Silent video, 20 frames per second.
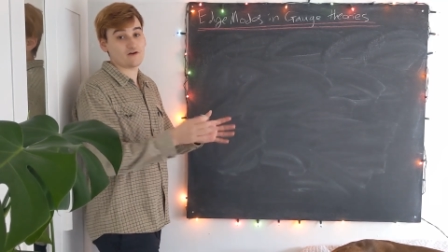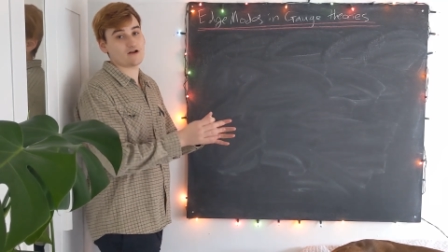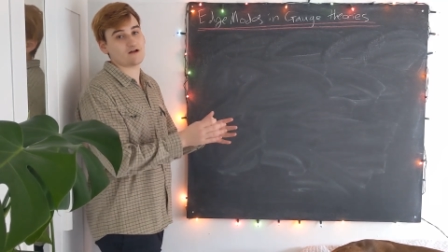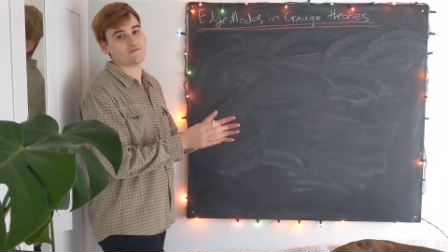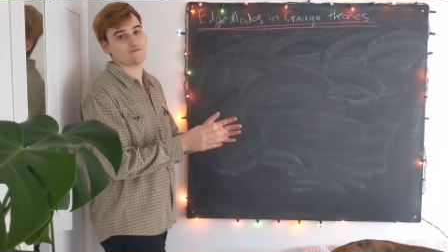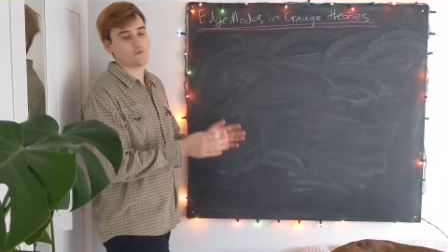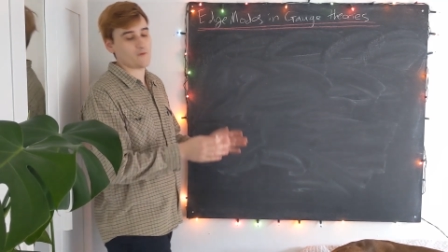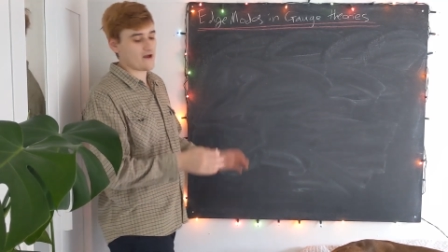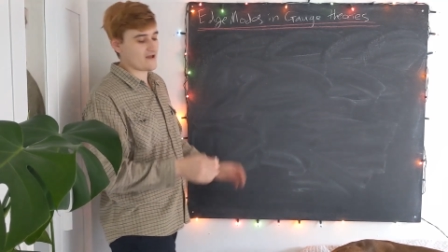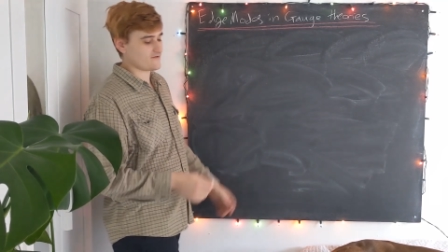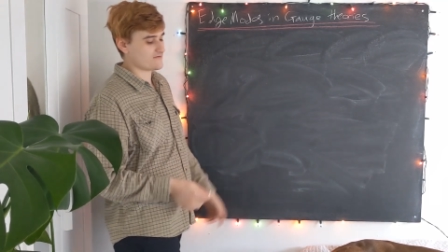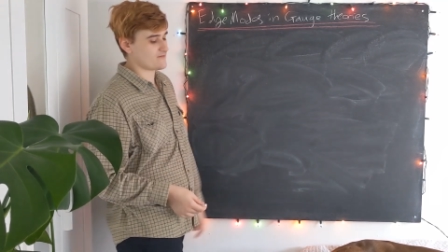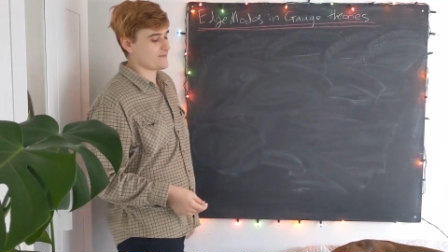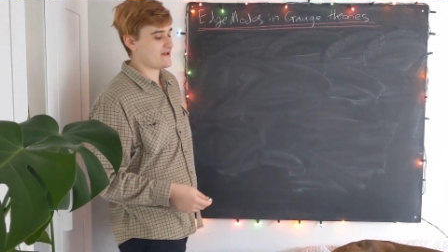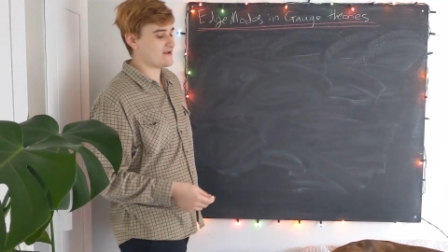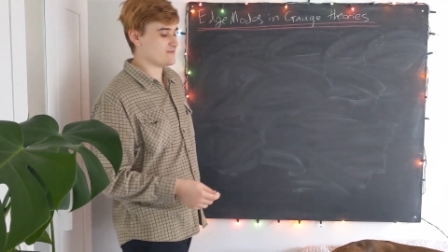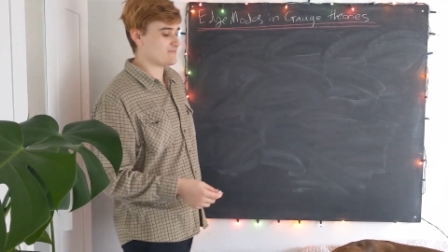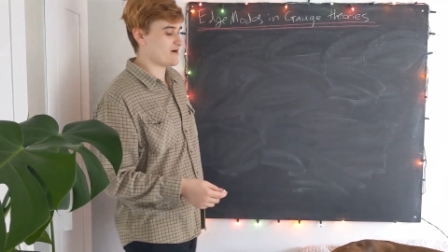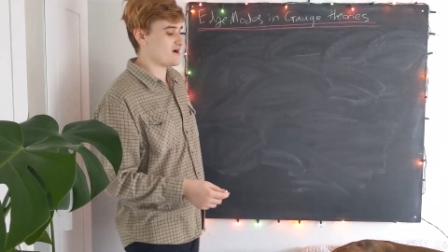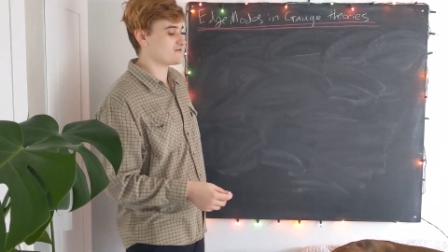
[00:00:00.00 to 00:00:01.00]
enough away from
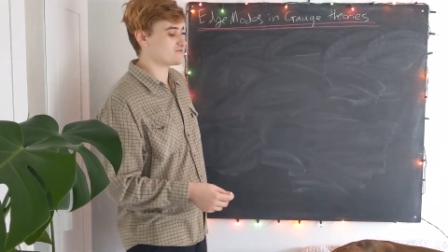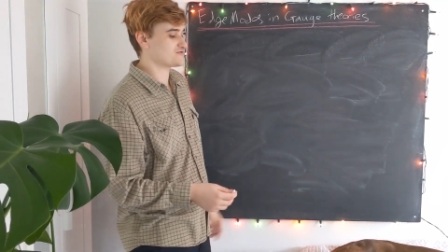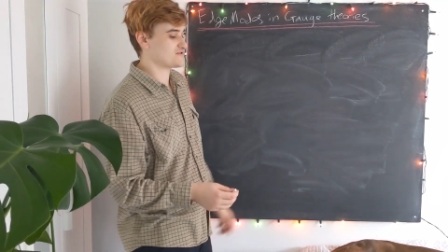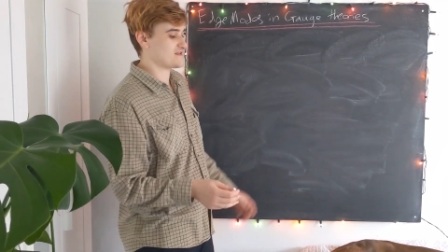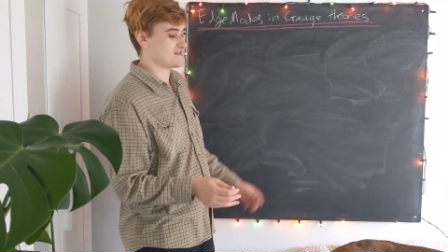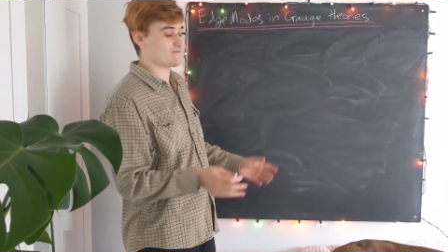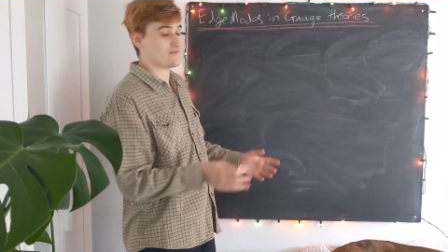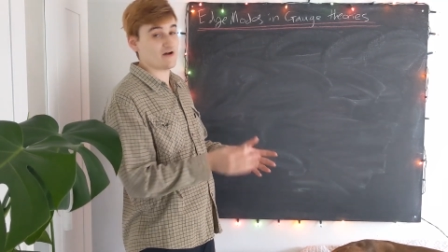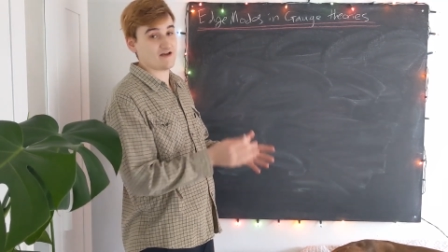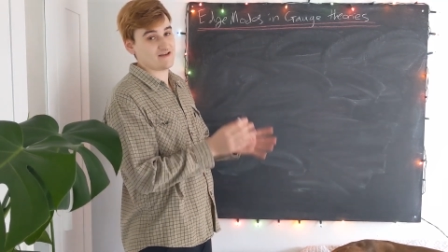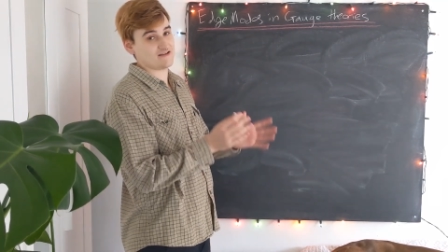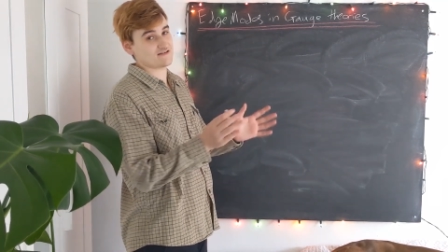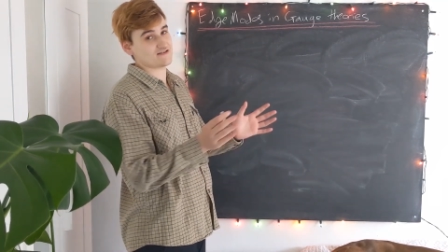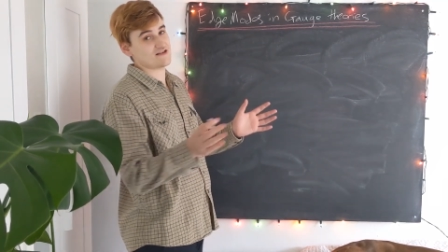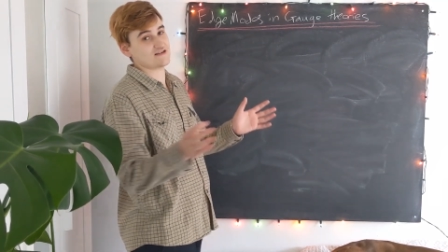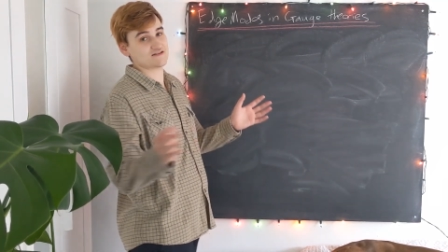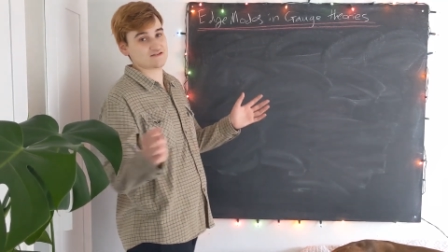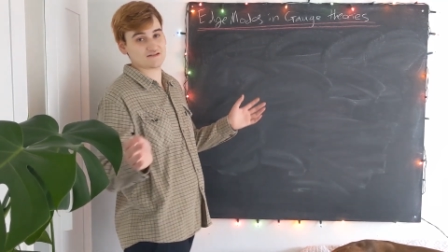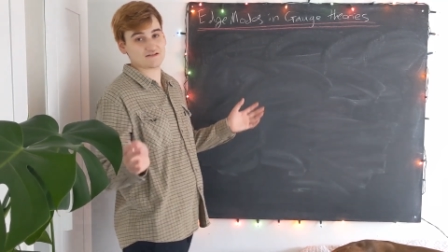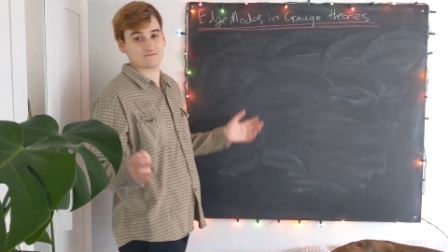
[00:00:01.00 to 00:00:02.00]
any boundary that might
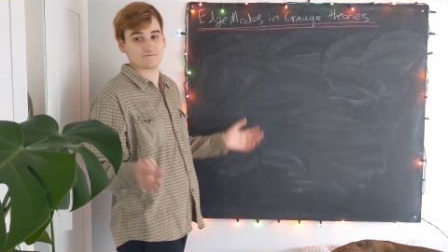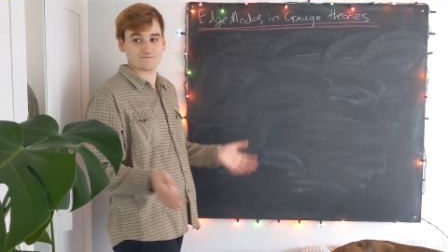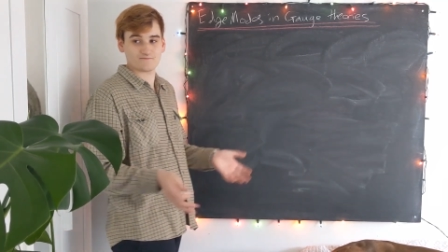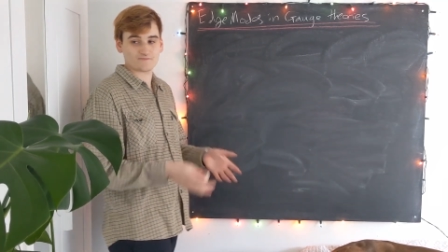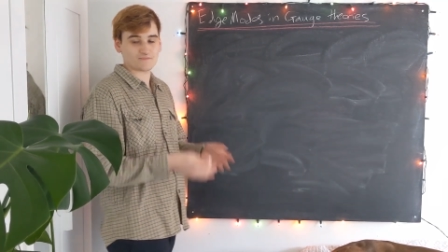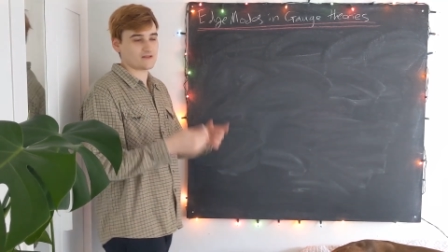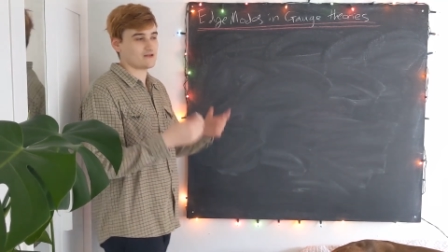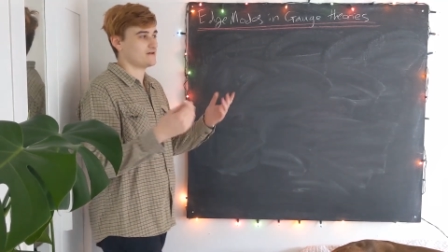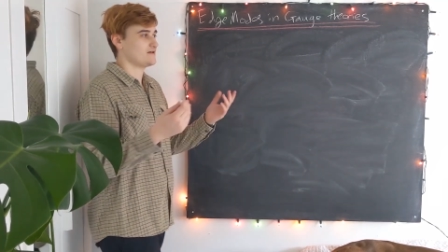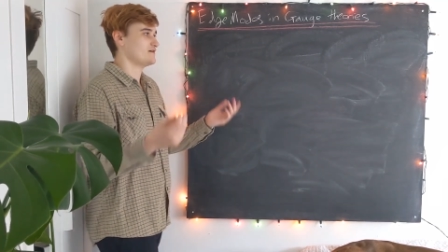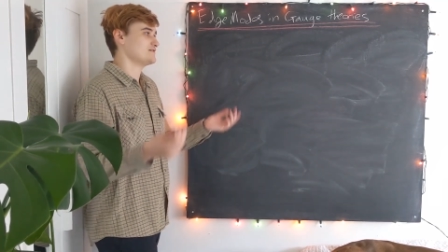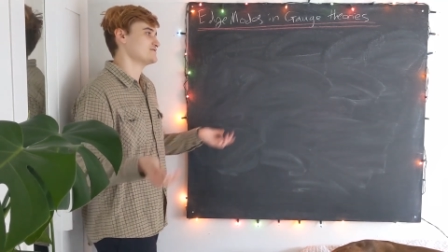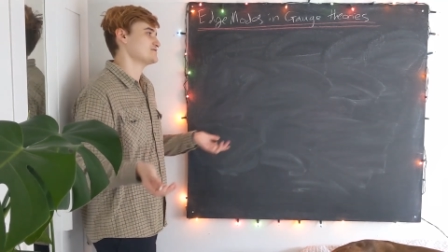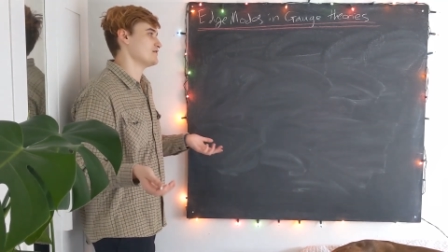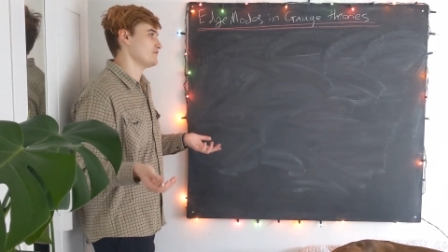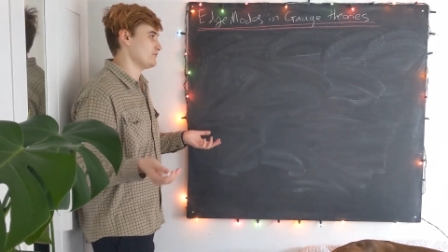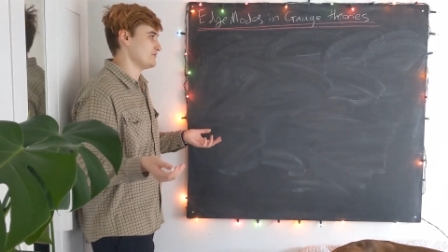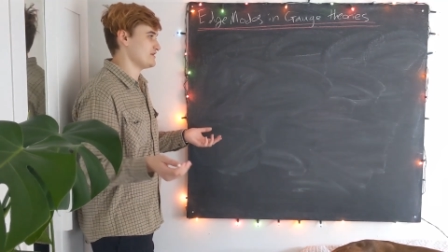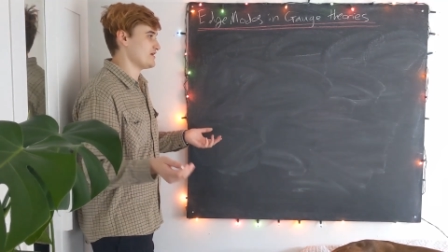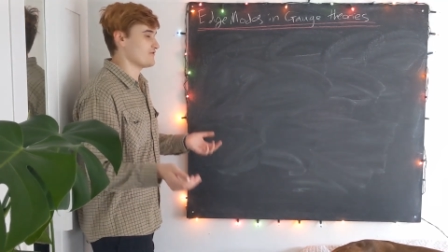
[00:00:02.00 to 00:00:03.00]
exist,
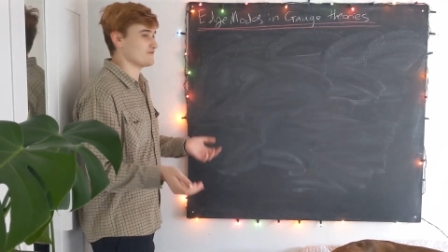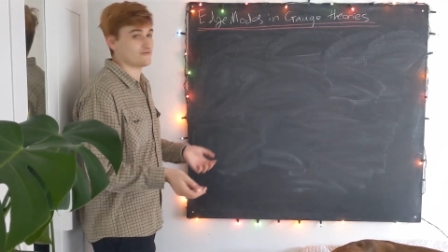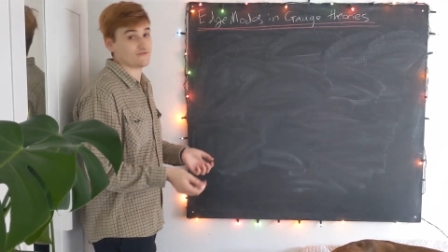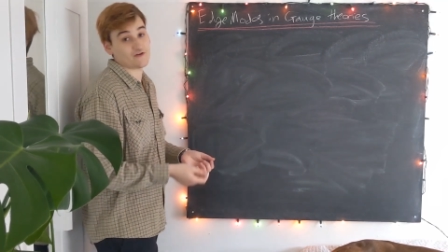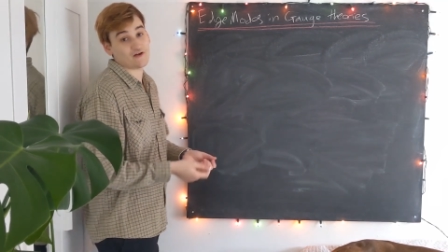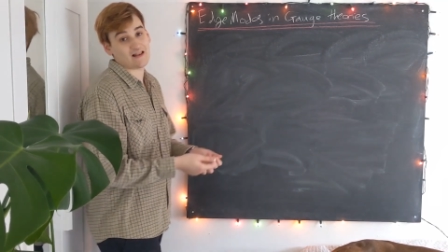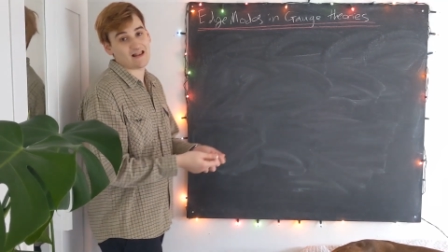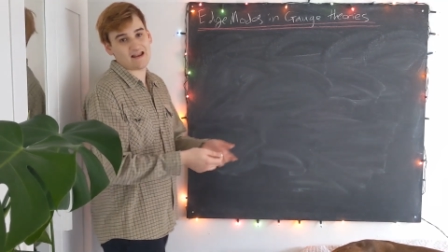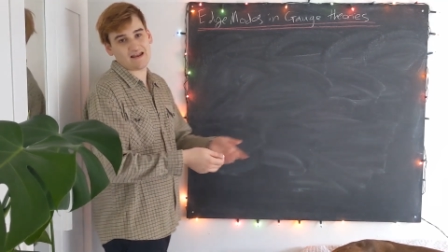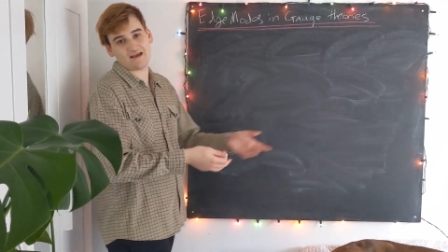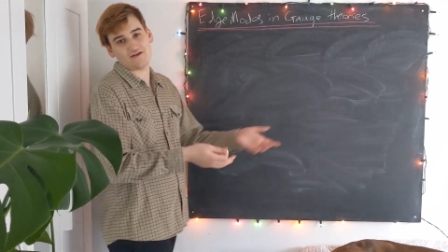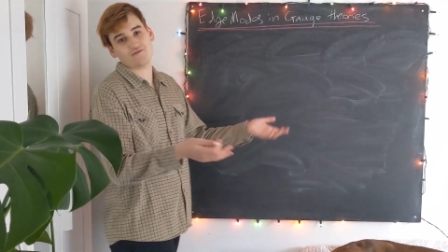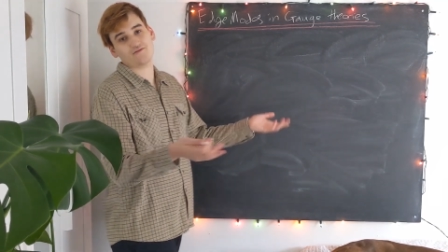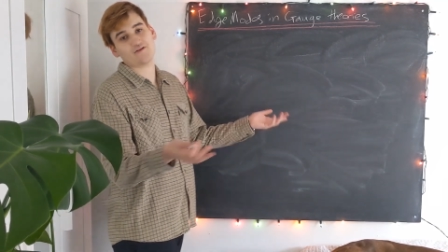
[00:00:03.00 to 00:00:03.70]
so we don't feel any